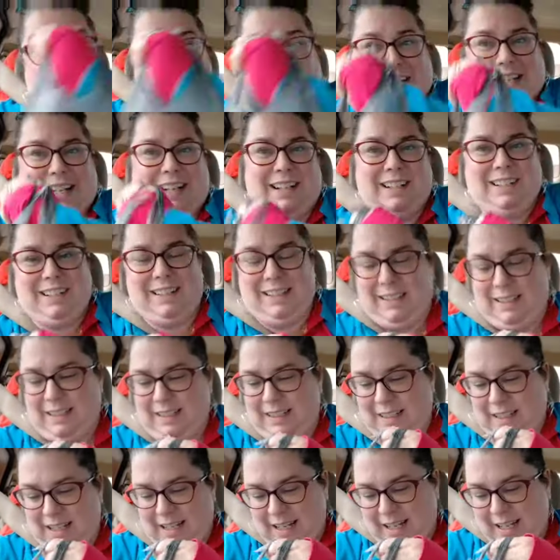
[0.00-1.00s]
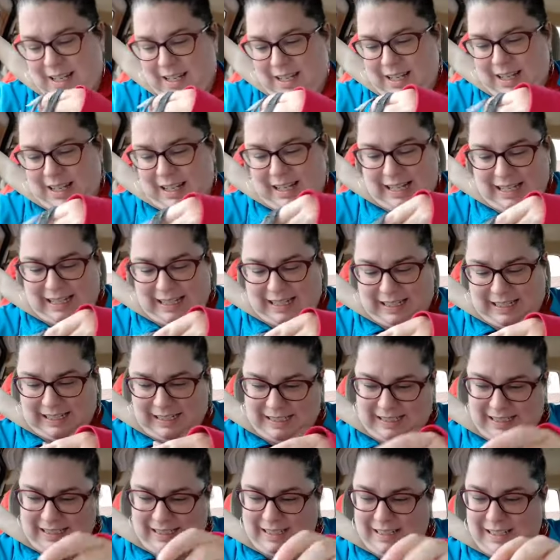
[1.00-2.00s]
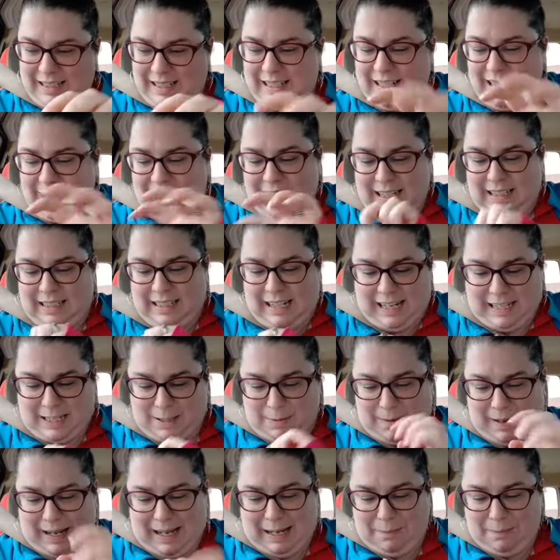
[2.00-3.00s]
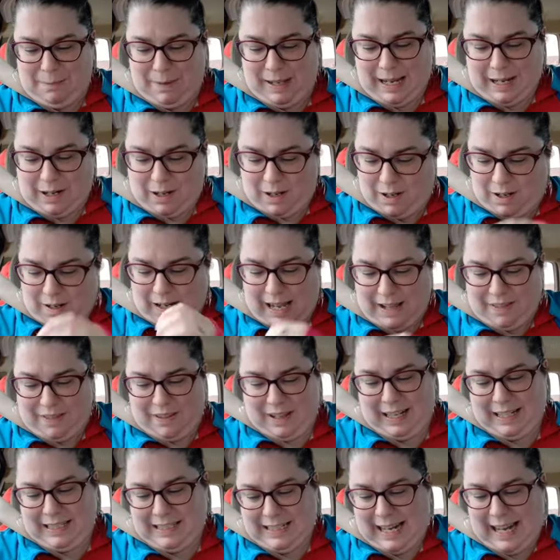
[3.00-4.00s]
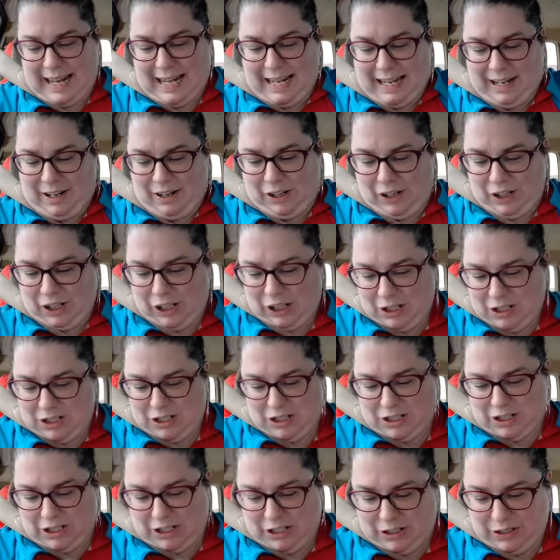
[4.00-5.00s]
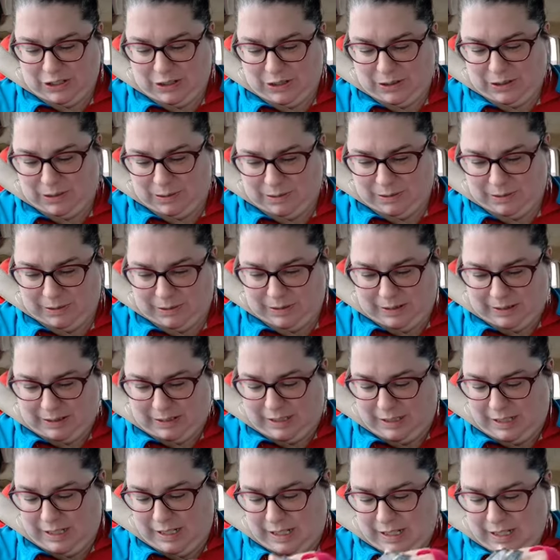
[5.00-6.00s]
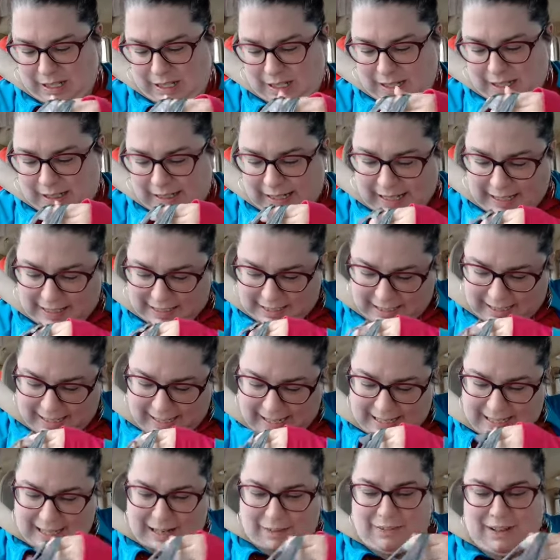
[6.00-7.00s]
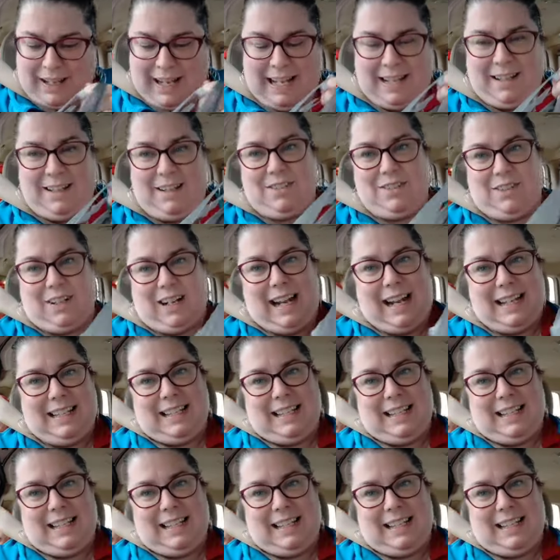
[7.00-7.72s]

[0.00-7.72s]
you did know. that's why I'm like, oh, I think Daddy heard you. Uh, got enough kin to dry.